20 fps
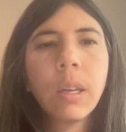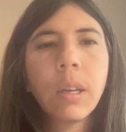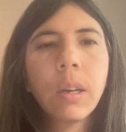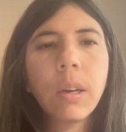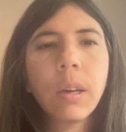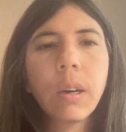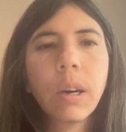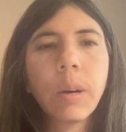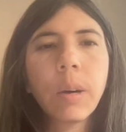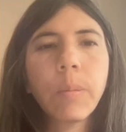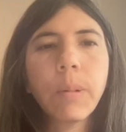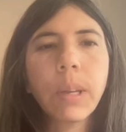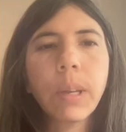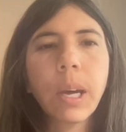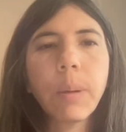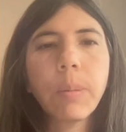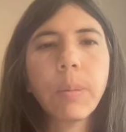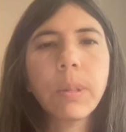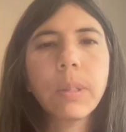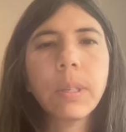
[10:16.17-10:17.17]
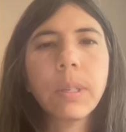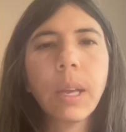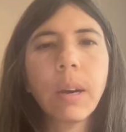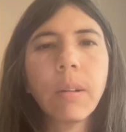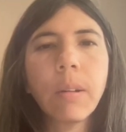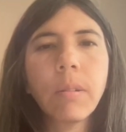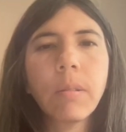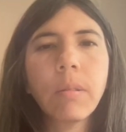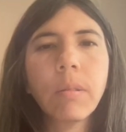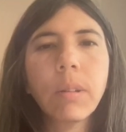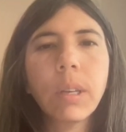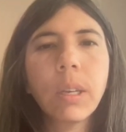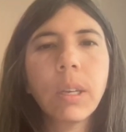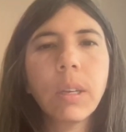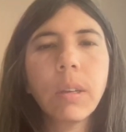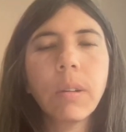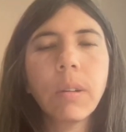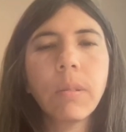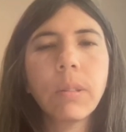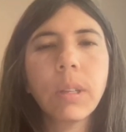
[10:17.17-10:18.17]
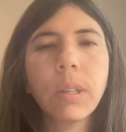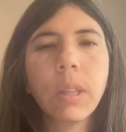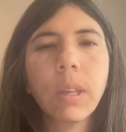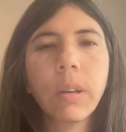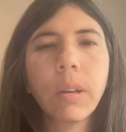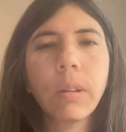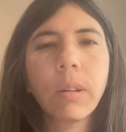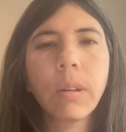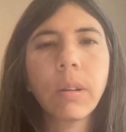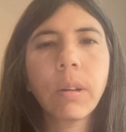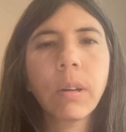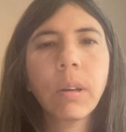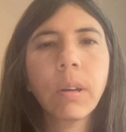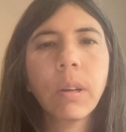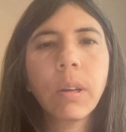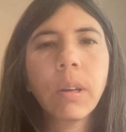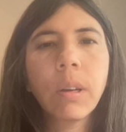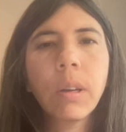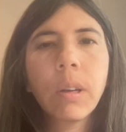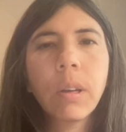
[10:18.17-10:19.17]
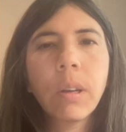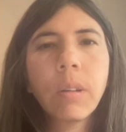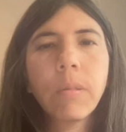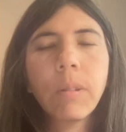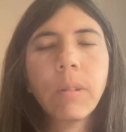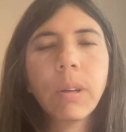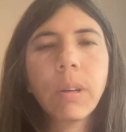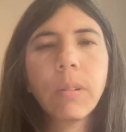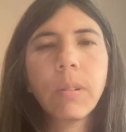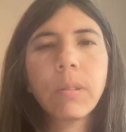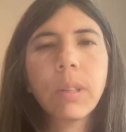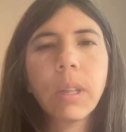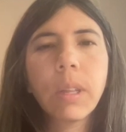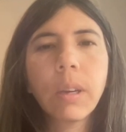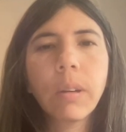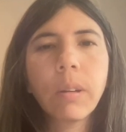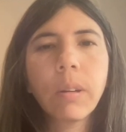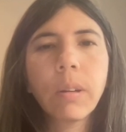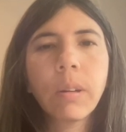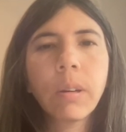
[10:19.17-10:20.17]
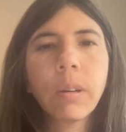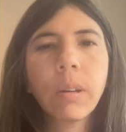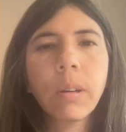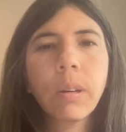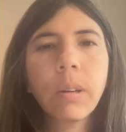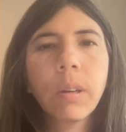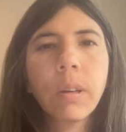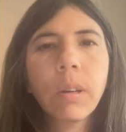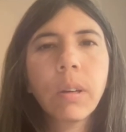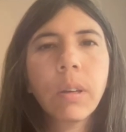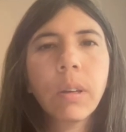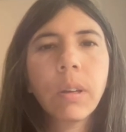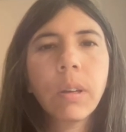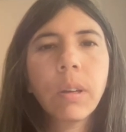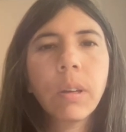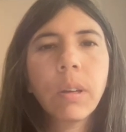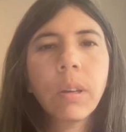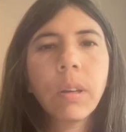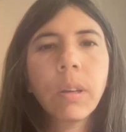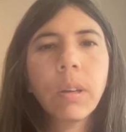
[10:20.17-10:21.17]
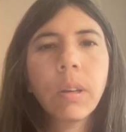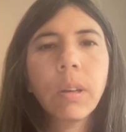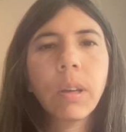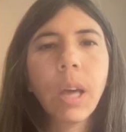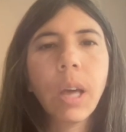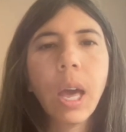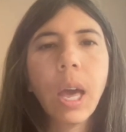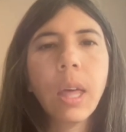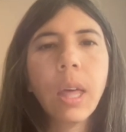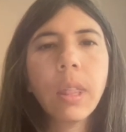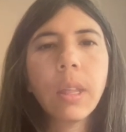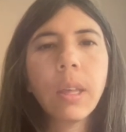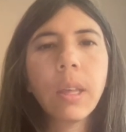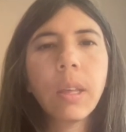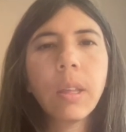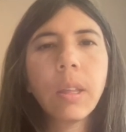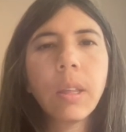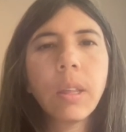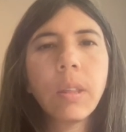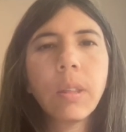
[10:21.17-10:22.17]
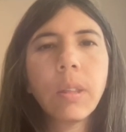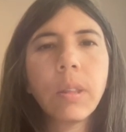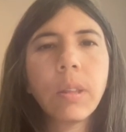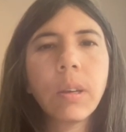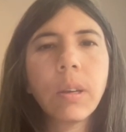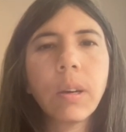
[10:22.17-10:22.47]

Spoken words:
What happens now? King goes there, rook goes there, and then